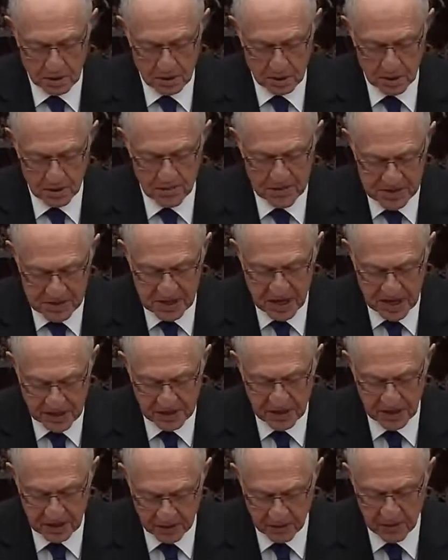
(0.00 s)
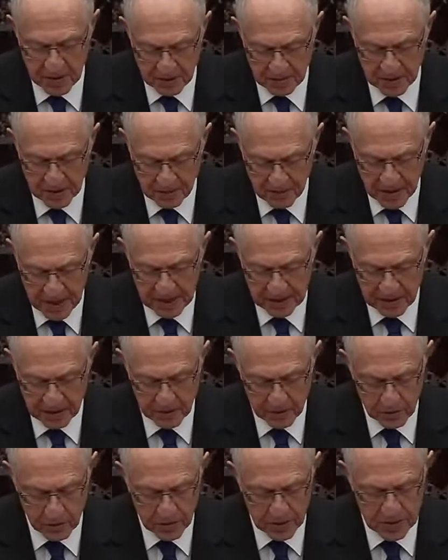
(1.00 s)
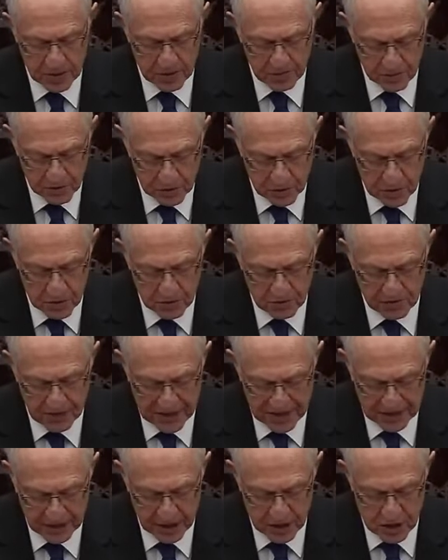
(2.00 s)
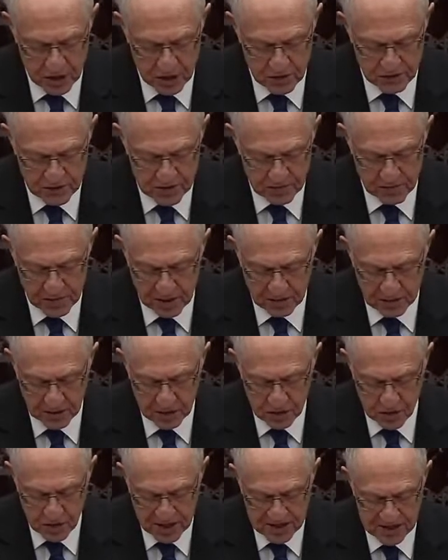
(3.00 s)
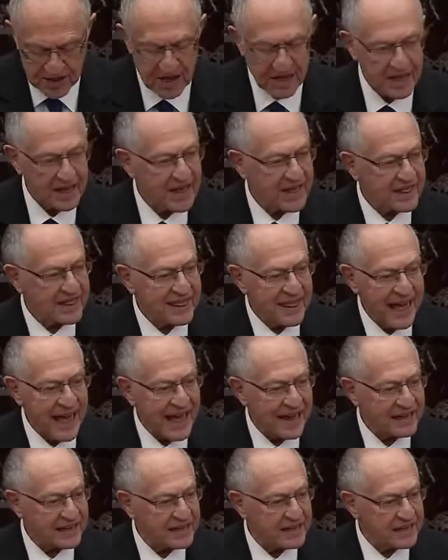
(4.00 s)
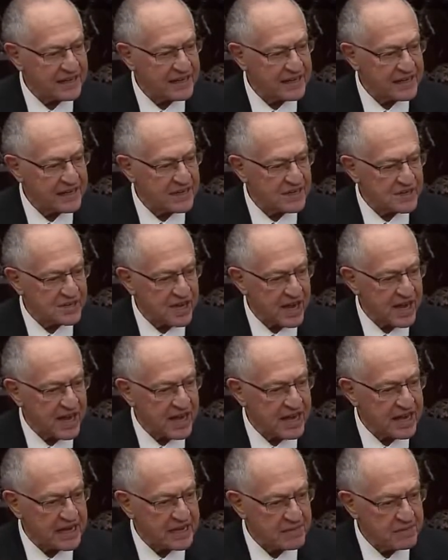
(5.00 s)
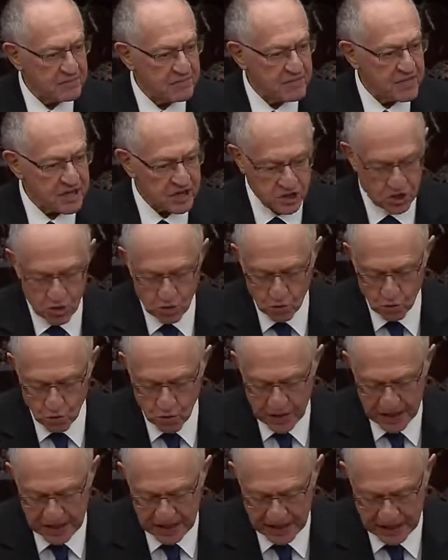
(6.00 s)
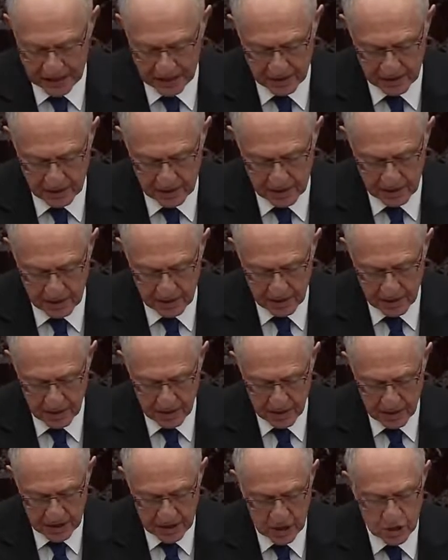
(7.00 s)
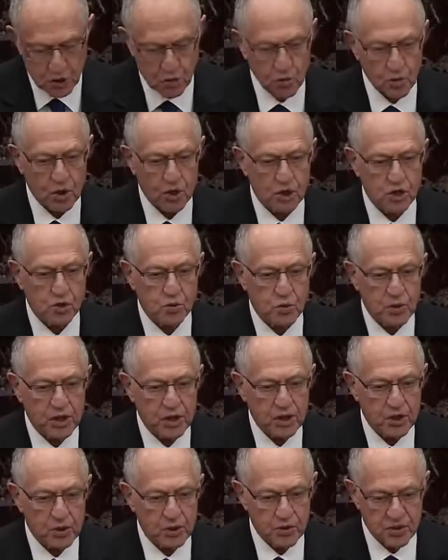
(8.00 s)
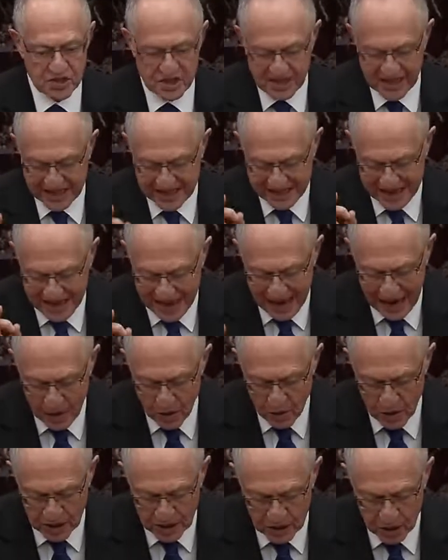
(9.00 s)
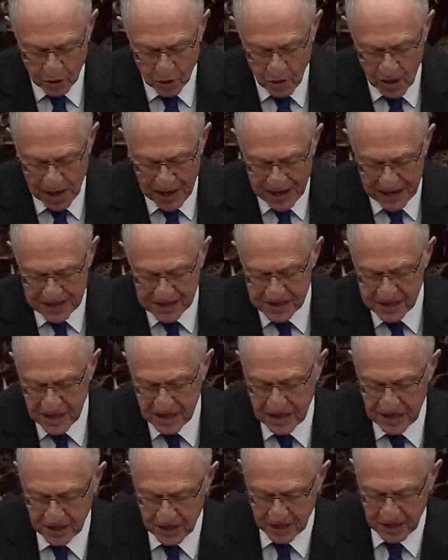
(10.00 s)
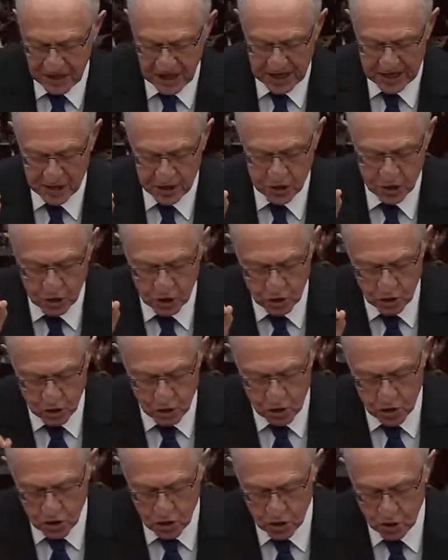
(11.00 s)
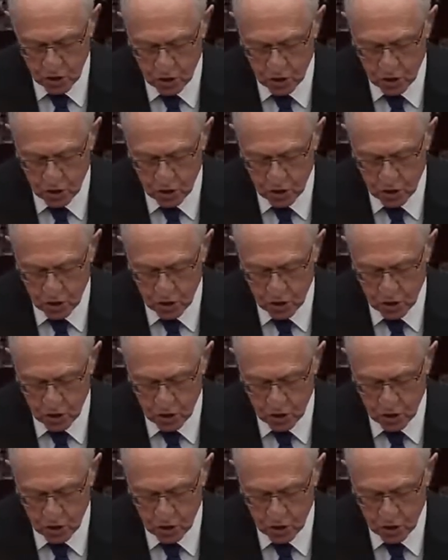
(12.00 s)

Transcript: the misconduct of public men or the abuse or violation of some public trust. That is a misreading. These words were used to characterize the constitutional